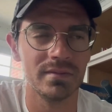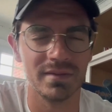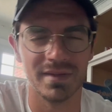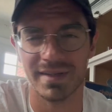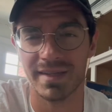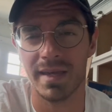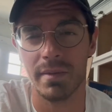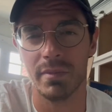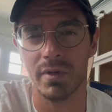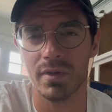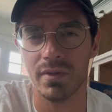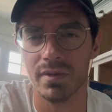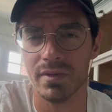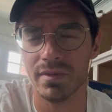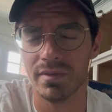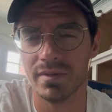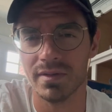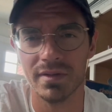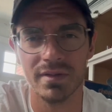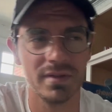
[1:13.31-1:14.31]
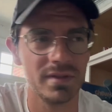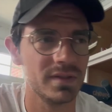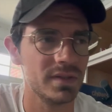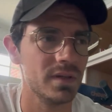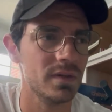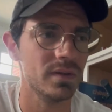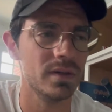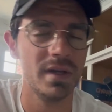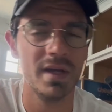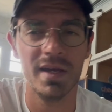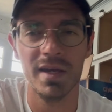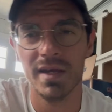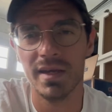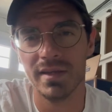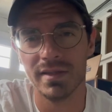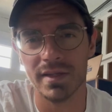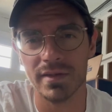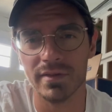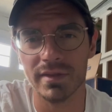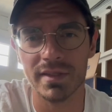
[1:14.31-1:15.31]
chemical, so
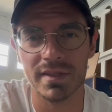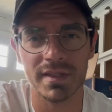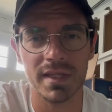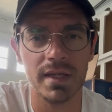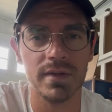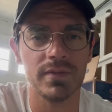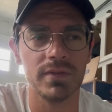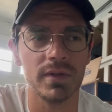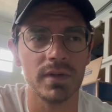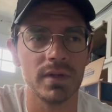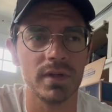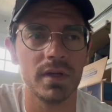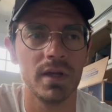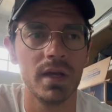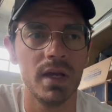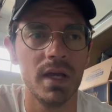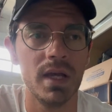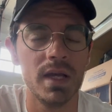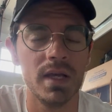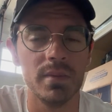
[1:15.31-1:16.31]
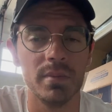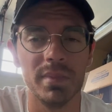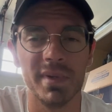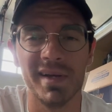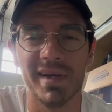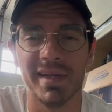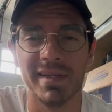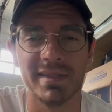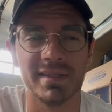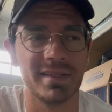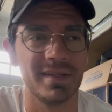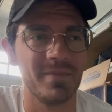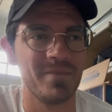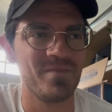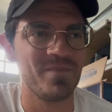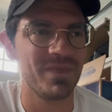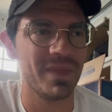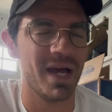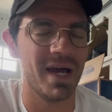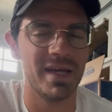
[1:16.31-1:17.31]
definitely safer, but
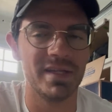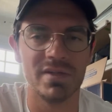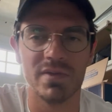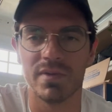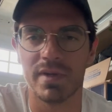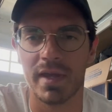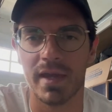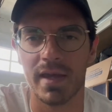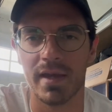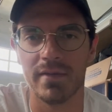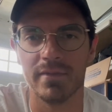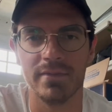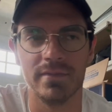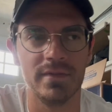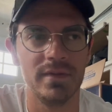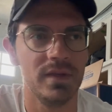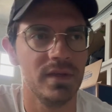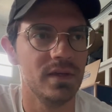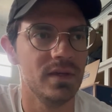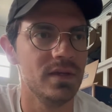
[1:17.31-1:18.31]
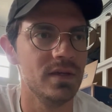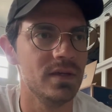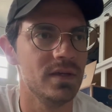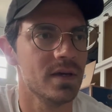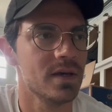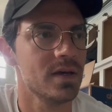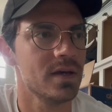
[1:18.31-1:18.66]
I don't have the,